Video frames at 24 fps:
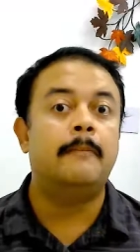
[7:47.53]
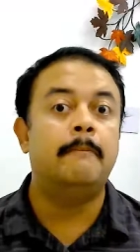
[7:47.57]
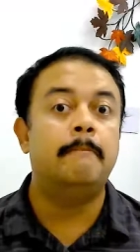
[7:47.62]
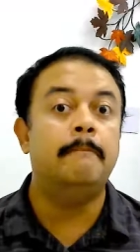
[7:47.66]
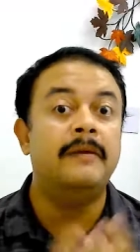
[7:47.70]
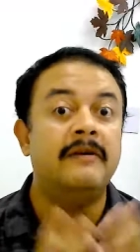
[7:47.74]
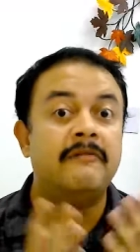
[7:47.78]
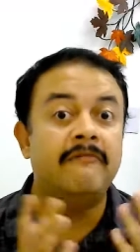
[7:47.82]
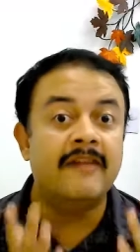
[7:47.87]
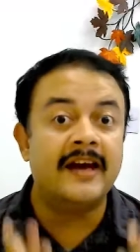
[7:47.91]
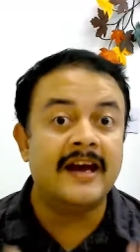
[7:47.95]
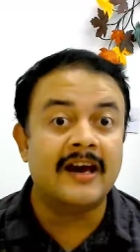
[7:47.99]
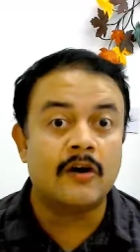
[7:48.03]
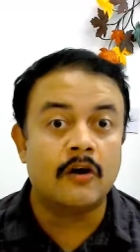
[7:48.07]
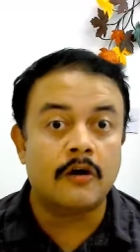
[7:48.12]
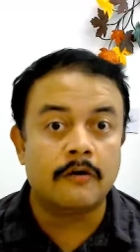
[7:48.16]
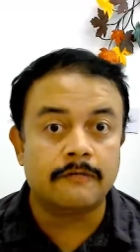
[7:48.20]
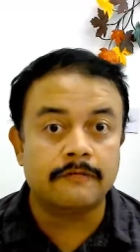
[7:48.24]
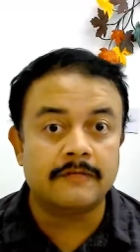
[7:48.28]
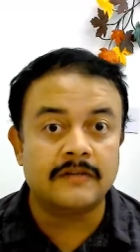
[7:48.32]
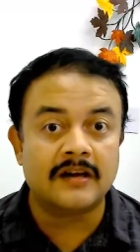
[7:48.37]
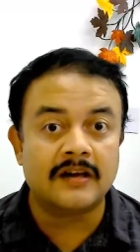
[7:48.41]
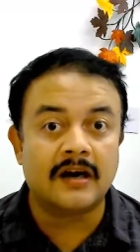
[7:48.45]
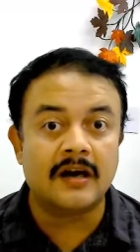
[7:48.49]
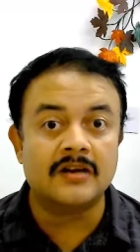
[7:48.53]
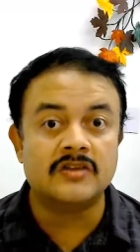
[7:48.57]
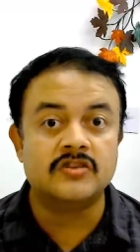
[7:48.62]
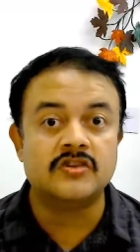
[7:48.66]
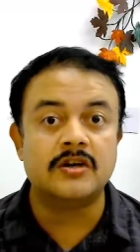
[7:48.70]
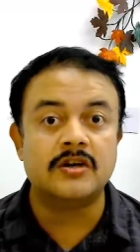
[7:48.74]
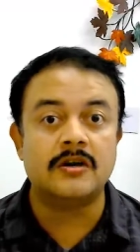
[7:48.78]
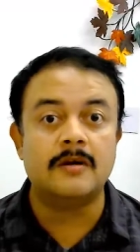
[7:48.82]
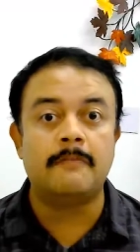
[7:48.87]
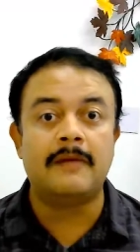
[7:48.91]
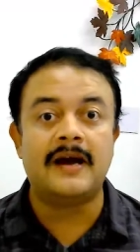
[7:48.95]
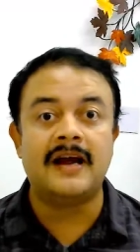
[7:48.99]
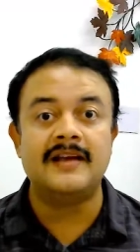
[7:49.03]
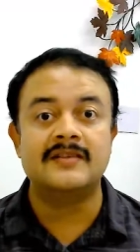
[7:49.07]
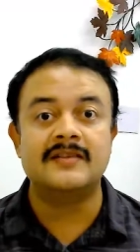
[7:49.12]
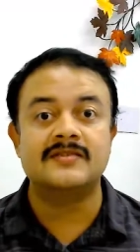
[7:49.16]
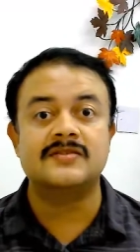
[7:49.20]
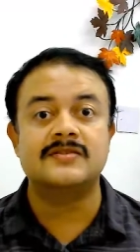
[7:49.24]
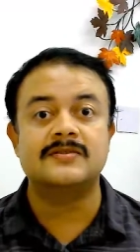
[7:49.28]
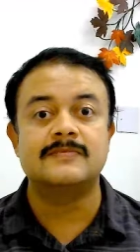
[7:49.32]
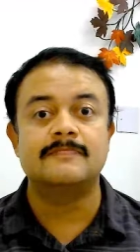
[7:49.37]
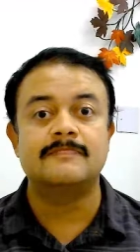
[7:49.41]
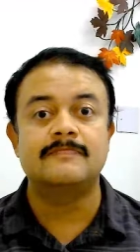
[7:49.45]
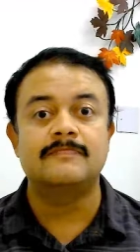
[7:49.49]
Beware of the cultural
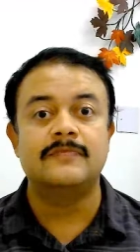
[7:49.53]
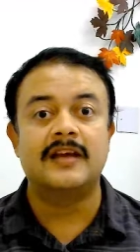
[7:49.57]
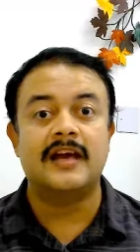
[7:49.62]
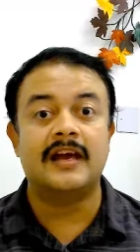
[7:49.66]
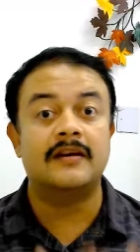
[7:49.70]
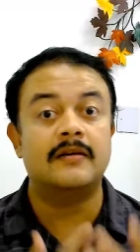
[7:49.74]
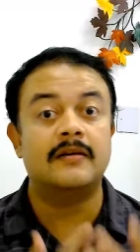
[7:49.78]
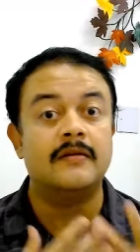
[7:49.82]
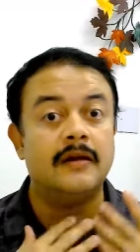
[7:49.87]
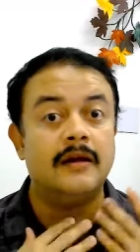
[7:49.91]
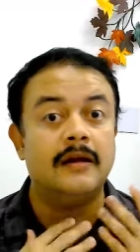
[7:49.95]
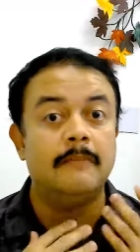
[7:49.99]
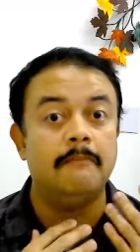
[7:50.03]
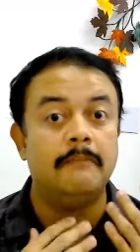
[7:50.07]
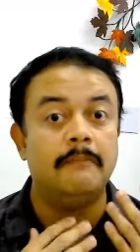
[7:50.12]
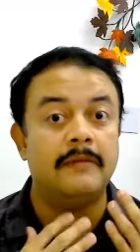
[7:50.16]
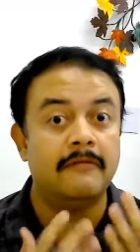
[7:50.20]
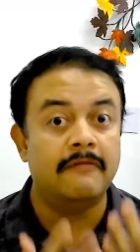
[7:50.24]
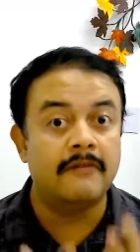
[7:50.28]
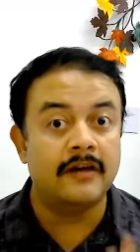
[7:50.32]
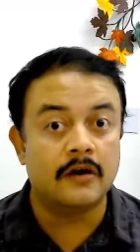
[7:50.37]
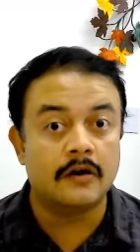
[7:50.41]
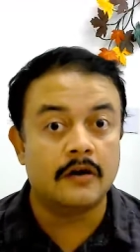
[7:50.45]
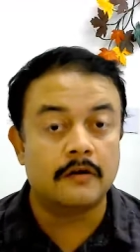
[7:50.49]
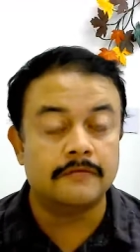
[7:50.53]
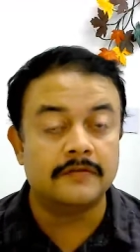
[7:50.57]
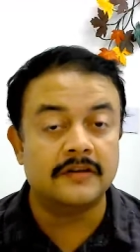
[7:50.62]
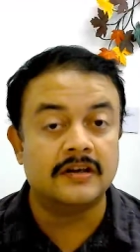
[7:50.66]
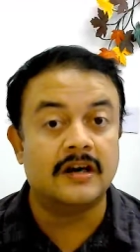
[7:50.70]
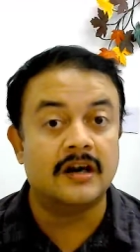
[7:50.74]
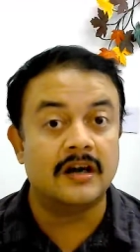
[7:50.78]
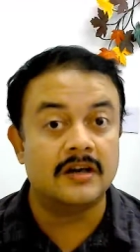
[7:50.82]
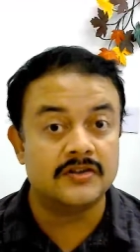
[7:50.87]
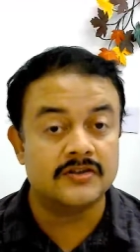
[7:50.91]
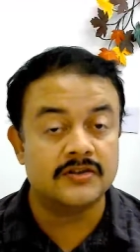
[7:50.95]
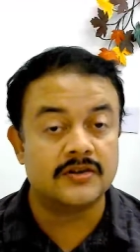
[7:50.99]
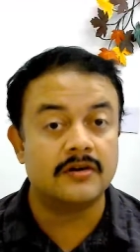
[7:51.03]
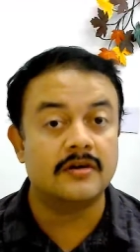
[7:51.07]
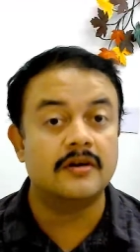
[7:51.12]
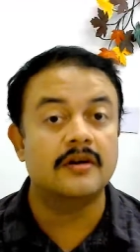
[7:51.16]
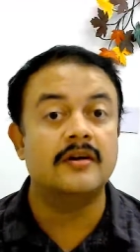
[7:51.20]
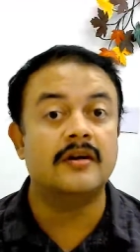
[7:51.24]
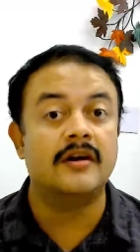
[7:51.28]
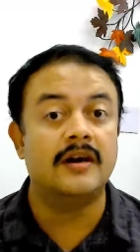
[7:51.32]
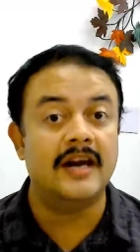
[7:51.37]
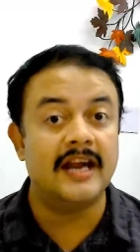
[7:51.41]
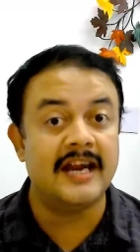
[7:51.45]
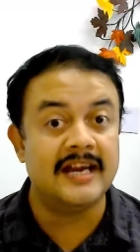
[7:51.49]
bias and beware of the cultural
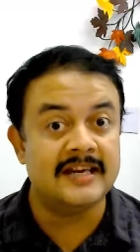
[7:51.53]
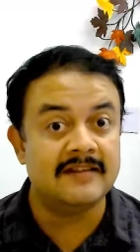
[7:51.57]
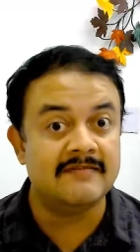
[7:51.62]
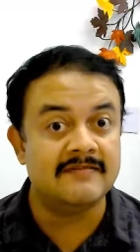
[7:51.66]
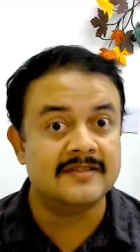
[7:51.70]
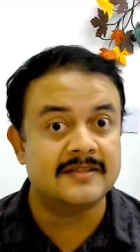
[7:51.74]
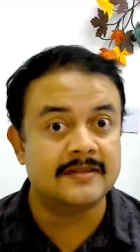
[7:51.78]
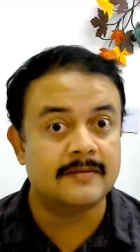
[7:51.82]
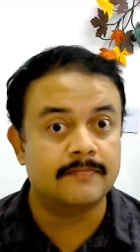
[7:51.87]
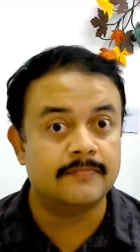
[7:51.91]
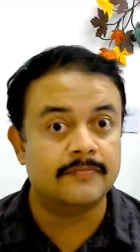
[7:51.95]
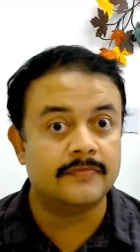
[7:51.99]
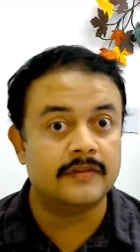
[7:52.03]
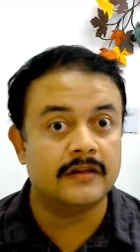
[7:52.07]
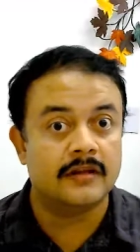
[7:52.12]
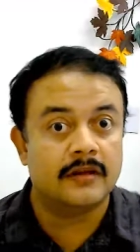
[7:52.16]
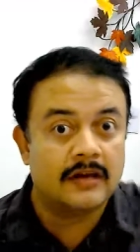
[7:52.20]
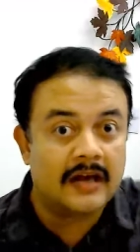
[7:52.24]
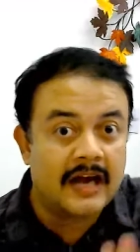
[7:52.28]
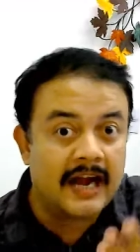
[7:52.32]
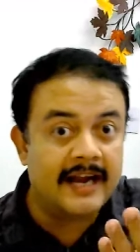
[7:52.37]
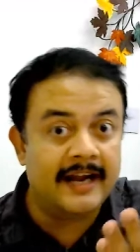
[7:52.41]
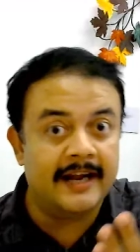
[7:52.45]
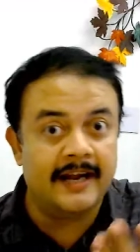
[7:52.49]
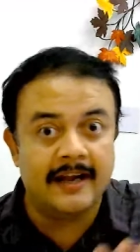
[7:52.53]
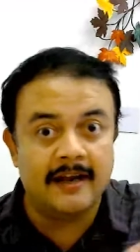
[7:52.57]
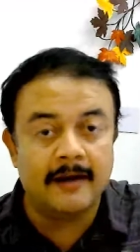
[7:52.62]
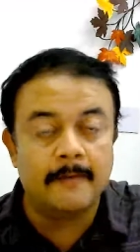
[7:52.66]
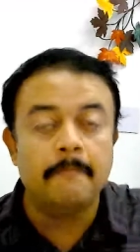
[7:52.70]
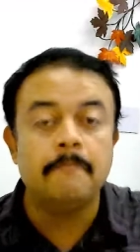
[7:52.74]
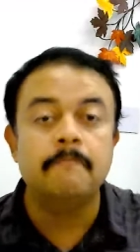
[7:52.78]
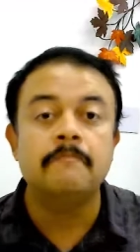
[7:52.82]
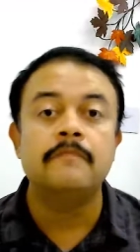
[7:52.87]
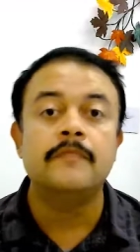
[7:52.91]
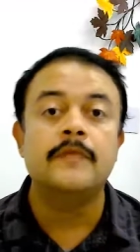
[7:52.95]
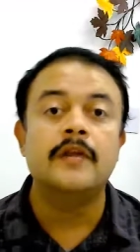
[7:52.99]
relativism, the idea,